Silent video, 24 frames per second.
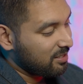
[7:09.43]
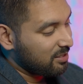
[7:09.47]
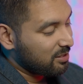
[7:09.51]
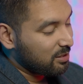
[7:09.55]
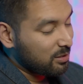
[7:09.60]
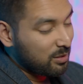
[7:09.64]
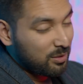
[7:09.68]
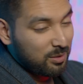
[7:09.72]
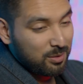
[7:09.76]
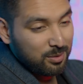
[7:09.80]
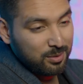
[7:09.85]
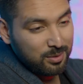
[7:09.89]

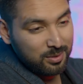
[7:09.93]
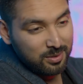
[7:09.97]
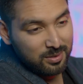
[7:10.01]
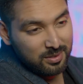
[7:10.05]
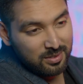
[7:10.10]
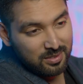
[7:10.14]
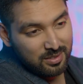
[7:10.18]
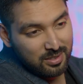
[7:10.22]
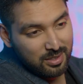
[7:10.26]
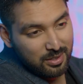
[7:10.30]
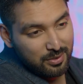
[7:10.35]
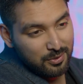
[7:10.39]
So,
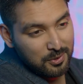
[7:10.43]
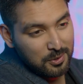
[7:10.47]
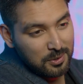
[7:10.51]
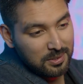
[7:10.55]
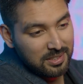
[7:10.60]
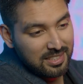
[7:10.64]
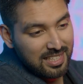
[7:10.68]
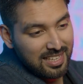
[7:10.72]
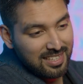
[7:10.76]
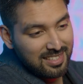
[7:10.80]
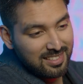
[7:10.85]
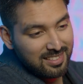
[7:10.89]
if
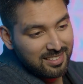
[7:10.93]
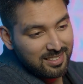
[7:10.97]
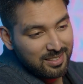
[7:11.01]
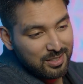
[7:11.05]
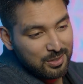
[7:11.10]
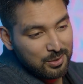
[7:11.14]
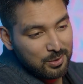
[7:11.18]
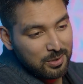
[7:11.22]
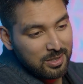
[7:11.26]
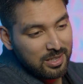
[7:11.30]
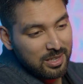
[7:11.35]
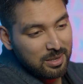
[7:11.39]
you're sent,
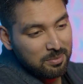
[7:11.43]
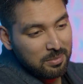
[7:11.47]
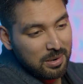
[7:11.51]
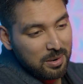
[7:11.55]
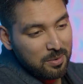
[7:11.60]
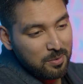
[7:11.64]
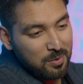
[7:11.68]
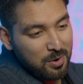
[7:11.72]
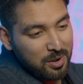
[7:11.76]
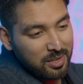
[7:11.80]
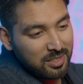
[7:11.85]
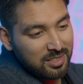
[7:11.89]
you hear
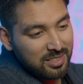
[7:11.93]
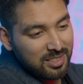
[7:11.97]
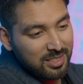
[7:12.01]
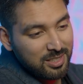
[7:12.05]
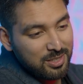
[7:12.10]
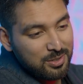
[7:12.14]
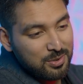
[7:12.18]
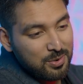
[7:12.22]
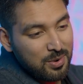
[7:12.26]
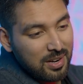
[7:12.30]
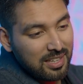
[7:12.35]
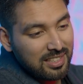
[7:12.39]
my voice
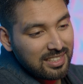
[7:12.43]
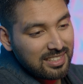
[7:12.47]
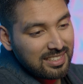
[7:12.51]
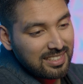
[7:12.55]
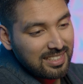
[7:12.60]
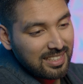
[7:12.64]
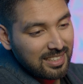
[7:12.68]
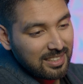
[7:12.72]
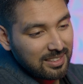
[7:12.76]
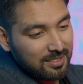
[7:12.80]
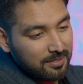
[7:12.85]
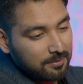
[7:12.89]
and you
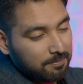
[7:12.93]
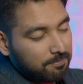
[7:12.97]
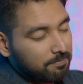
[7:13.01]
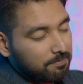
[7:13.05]
understand.